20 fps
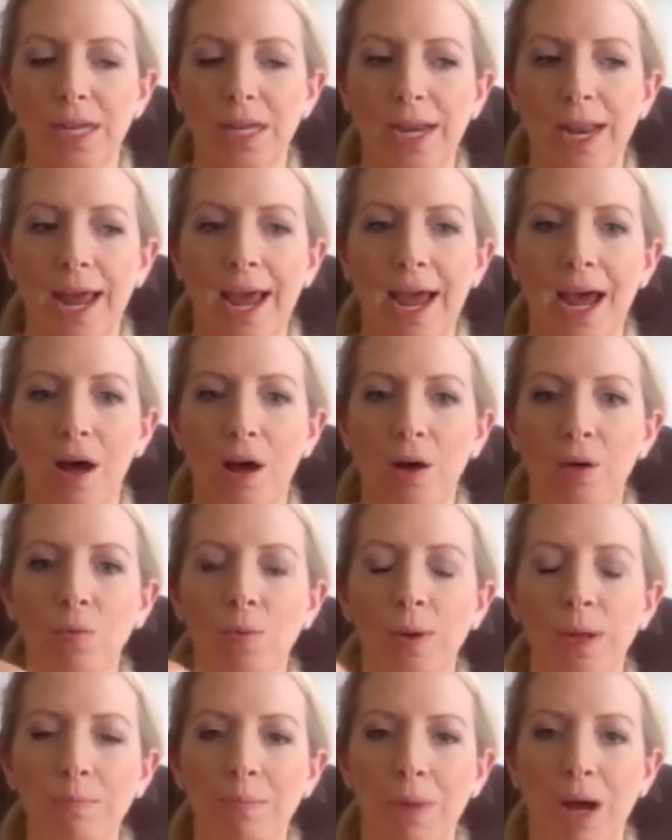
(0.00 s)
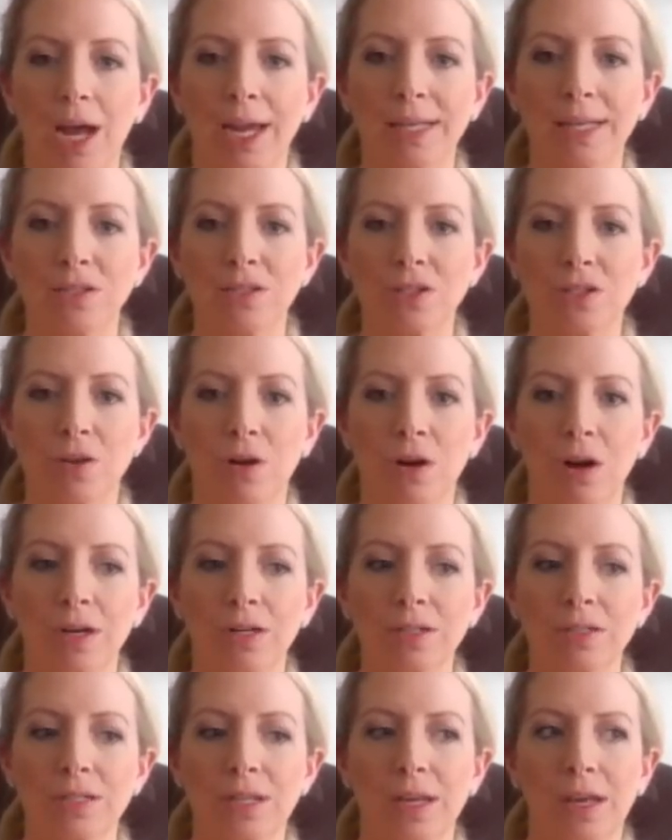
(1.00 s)
and how we might
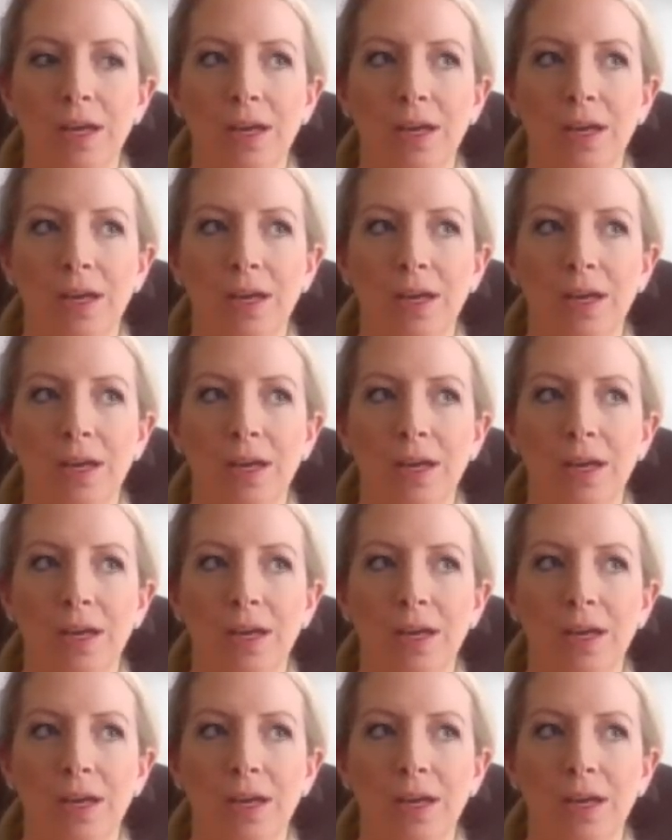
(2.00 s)
start,